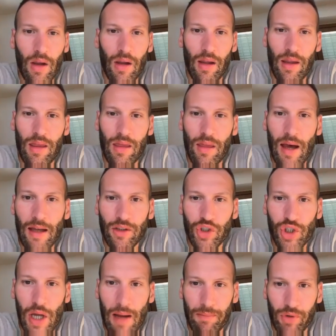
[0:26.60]
In that
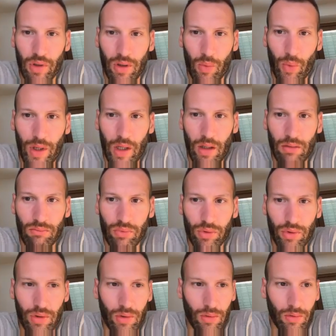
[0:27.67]
chapter, we
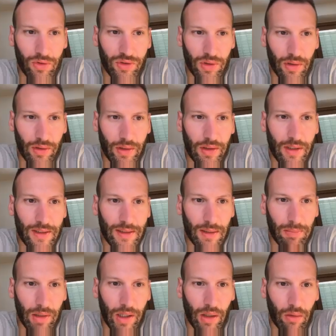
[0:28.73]
introduced
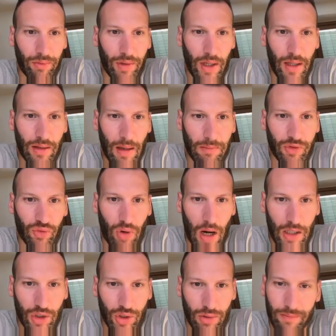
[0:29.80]
discipline of data
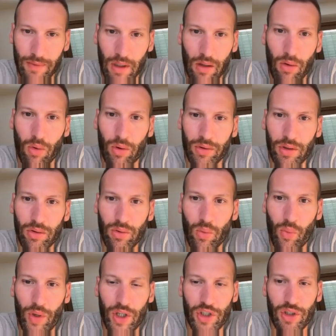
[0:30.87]
abstraction, according to
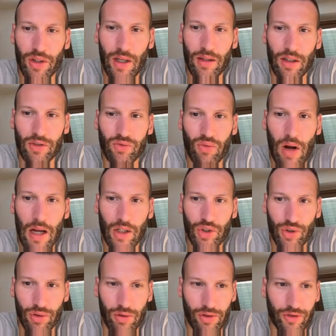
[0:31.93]
which data
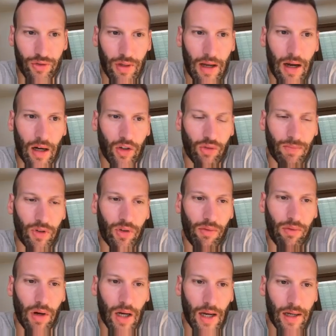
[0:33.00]
structures are
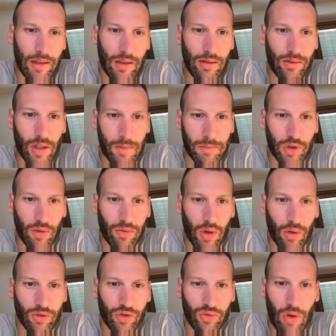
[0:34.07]
specified in terms of
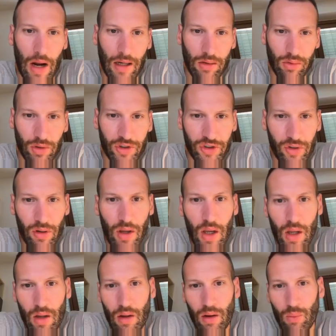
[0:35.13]
constructors,
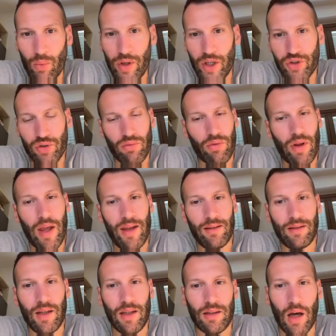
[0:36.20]
which
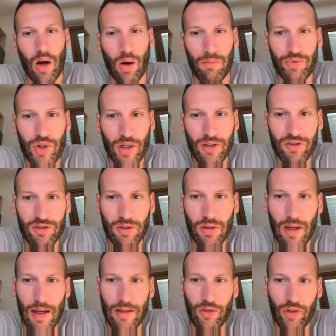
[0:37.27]
create data objects,
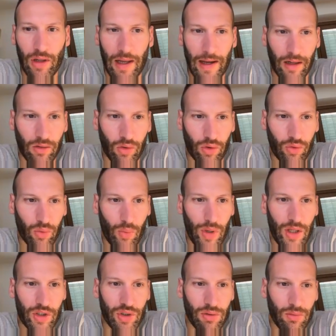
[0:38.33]
and selectors,
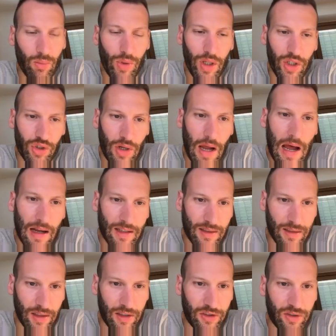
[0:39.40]
which
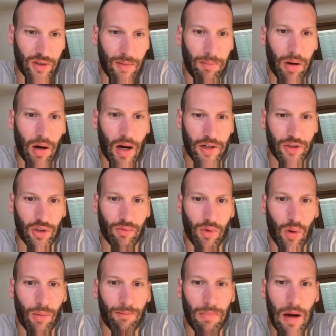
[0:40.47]
access the parts
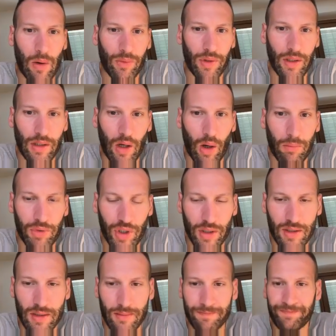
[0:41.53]
of compound data objects.